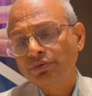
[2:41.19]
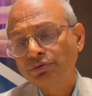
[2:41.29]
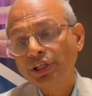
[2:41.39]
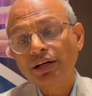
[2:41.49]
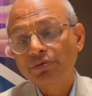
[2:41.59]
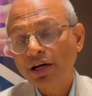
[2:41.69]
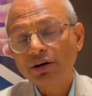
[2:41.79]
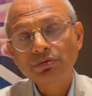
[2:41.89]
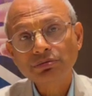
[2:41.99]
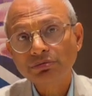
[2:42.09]
We have
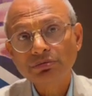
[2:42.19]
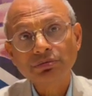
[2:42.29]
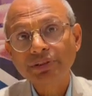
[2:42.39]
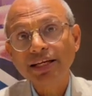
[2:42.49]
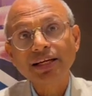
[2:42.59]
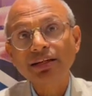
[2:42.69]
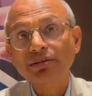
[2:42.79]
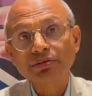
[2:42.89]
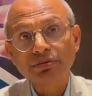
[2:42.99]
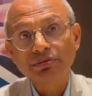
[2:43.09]
now taken
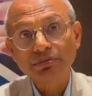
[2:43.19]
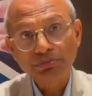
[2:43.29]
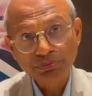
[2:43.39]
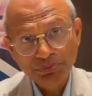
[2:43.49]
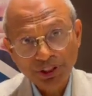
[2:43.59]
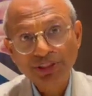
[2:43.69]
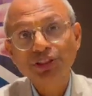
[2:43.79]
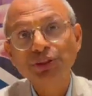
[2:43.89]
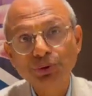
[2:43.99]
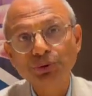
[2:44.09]

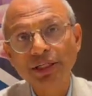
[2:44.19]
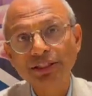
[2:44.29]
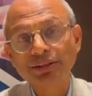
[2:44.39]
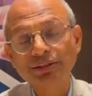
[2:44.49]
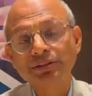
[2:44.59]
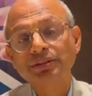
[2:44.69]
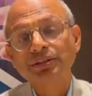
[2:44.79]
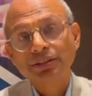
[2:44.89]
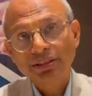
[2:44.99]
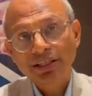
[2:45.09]
PhD student
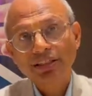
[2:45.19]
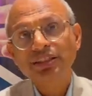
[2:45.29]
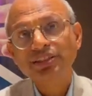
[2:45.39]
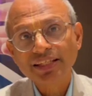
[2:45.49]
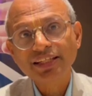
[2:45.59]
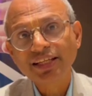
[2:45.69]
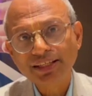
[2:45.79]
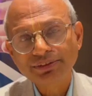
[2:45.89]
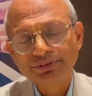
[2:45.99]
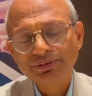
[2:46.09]
in this area.
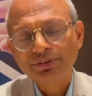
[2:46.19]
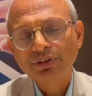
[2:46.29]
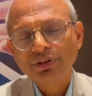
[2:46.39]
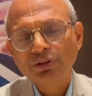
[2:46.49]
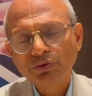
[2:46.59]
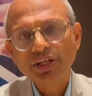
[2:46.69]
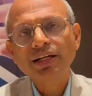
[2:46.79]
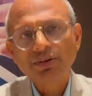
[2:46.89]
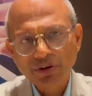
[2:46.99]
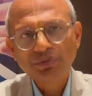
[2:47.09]
So we are
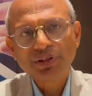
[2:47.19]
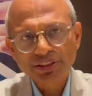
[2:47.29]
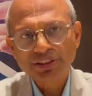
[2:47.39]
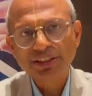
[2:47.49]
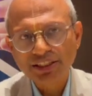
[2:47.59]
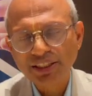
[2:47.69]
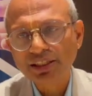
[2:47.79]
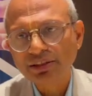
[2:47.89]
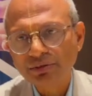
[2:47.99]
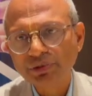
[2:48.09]
developing this area.
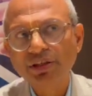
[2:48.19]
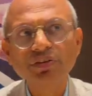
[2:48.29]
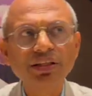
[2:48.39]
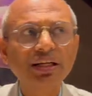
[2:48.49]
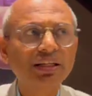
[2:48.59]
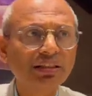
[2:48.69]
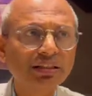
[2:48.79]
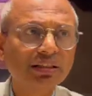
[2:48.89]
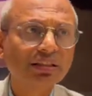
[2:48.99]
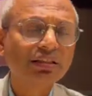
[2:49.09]
Given that
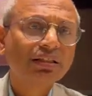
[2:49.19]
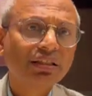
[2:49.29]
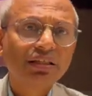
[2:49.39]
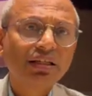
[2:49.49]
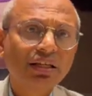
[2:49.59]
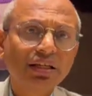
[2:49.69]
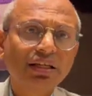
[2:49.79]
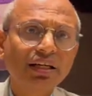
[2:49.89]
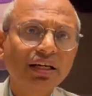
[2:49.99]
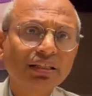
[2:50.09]

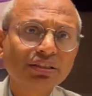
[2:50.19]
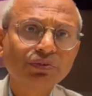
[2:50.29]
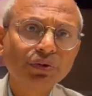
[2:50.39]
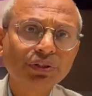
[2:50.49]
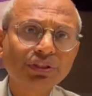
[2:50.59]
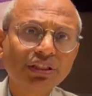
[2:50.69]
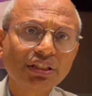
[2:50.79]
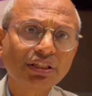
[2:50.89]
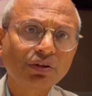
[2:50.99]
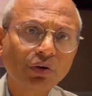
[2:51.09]
India is focusing
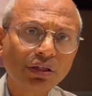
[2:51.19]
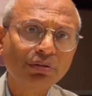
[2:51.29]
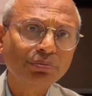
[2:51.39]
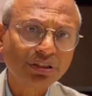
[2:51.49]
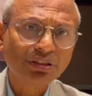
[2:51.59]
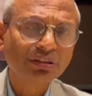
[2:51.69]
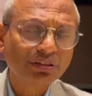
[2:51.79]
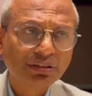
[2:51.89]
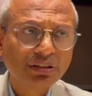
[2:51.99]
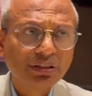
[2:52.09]
on a quantum mission,
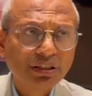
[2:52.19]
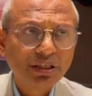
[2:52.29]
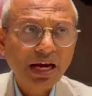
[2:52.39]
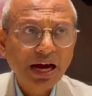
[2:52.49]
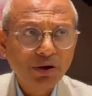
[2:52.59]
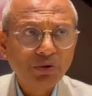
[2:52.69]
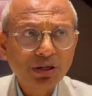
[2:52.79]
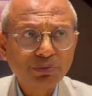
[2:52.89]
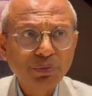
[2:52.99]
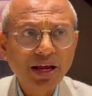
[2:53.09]

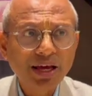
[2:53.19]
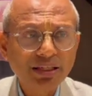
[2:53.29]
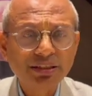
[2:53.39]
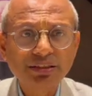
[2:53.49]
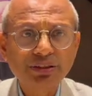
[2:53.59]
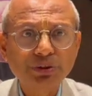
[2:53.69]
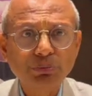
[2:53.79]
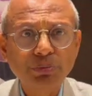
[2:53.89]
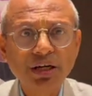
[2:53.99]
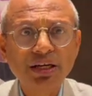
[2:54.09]
our plan is to
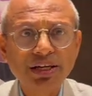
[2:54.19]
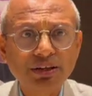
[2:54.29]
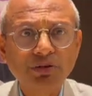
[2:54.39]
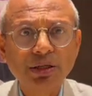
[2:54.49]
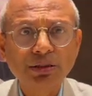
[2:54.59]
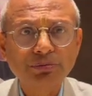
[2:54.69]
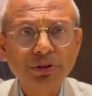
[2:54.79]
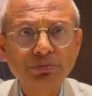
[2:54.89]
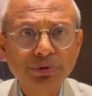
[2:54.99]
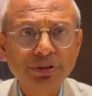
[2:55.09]
build a quantum
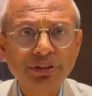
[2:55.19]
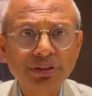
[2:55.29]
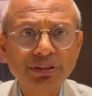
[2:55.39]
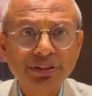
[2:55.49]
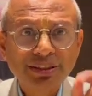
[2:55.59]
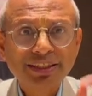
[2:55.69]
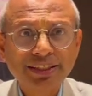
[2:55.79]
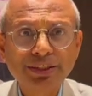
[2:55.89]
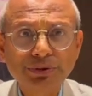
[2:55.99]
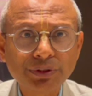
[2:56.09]
computer
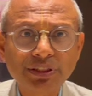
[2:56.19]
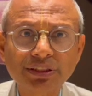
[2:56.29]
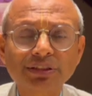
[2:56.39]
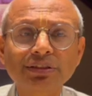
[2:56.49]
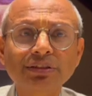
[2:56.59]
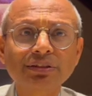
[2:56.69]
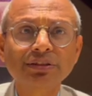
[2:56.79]
in 2 years.